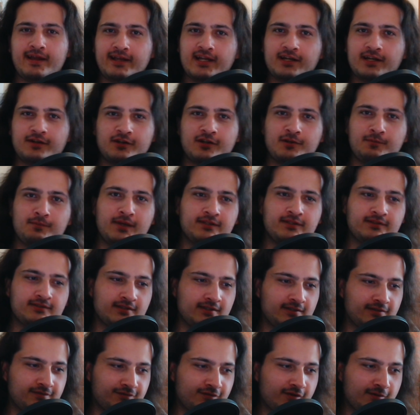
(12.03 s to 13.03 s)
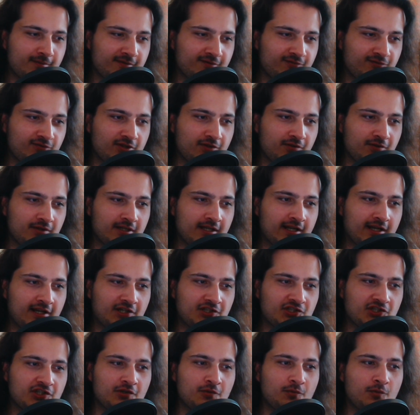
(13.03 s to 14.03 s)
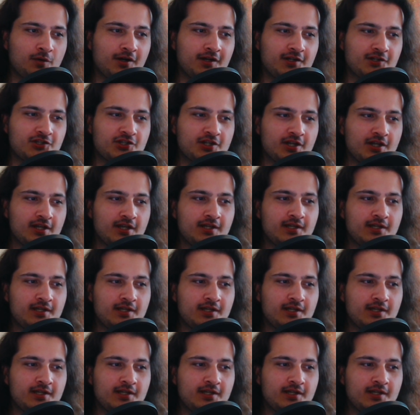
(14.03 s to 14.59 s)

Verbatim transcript: got recommended from a viewer that I should watch